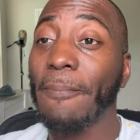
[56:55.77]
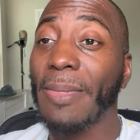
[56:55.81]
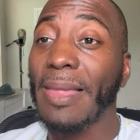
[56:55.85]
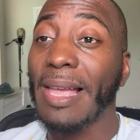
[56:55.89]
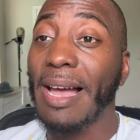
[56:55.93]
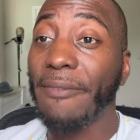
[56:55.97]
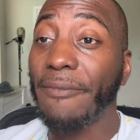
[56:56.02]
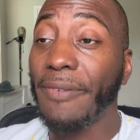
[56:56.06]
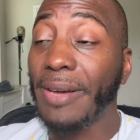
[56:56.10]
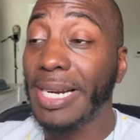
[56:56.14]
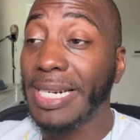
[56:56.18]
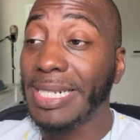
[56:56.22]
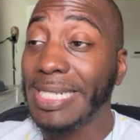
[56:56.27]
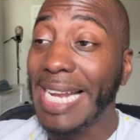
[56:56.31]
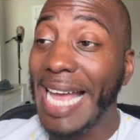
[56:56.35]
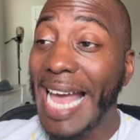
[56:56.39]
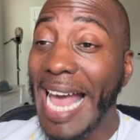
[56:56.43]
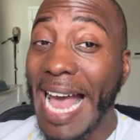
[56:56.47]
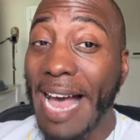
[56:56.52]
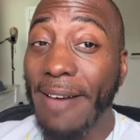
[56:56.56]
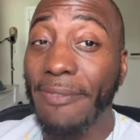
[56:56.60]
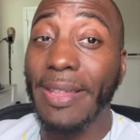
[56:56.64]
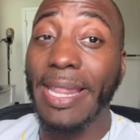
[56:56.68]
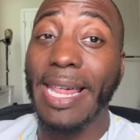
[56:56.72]
finished
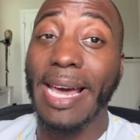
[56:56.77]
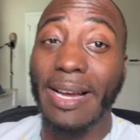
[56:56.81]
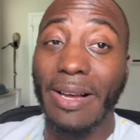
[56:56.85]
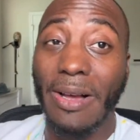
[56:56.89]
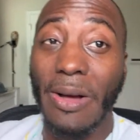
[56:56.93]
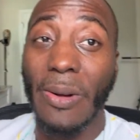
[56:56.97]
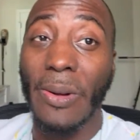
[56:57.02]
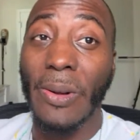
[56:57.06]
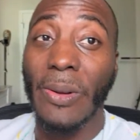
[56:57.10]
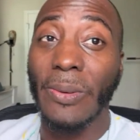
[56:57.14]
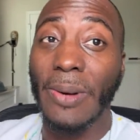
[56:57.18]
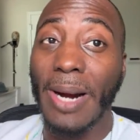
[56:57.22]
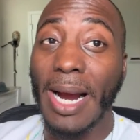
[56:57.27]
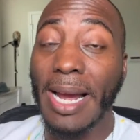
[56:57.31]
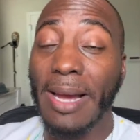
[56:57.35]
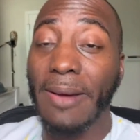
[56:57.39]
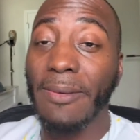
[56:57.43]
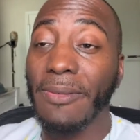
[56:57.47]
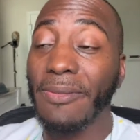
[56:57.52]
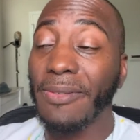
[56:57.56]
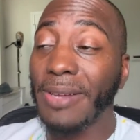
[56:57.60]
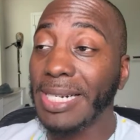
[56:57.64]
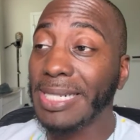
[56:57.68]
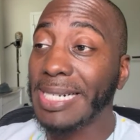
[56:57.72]
half of that goal, right?
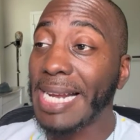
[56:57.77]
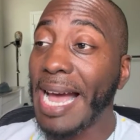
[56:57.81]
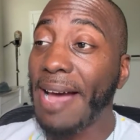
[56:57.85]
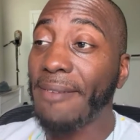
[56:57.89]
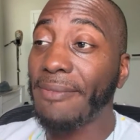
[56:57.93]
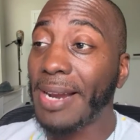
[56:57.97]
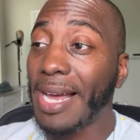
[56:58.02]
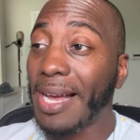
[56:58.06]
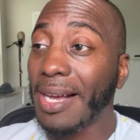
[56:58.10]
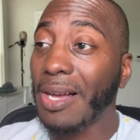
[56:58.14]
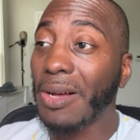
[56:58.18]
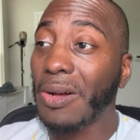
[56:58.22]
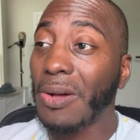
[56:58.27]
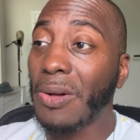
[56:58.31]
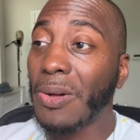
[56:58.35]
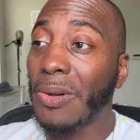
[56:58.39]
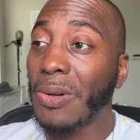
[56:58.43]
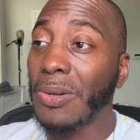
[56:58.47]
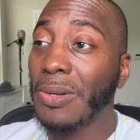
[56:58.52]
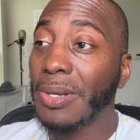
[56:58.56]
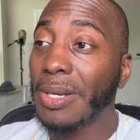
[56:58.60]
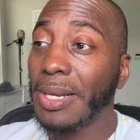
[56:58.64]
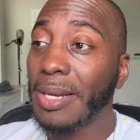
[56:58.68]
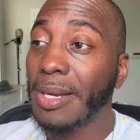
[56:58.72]
Finished half of that
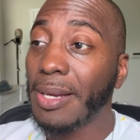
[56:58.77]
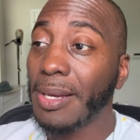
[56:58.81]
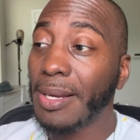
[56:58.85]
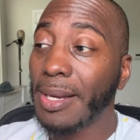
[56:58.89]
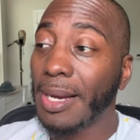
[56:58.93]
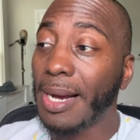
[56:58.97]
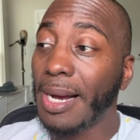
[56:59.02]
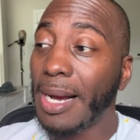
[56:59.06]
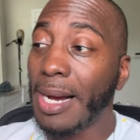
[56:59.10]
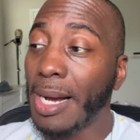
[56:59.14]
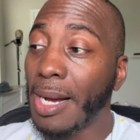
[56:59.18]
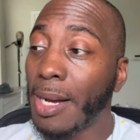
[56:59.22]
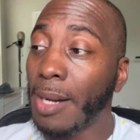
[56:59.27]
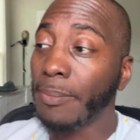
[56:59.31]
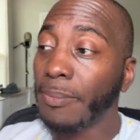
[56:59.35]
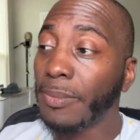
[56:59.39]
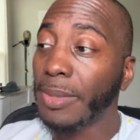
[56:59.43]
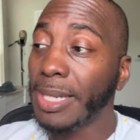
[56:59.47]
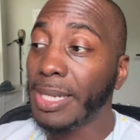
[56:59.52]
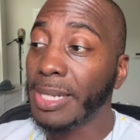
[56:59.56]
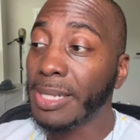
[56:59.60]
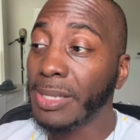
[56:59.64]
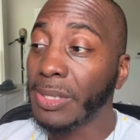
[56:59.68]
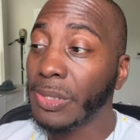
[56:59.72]
goal,
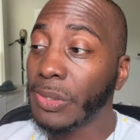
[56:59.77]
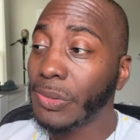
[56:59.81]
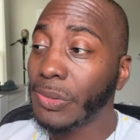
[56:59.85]
is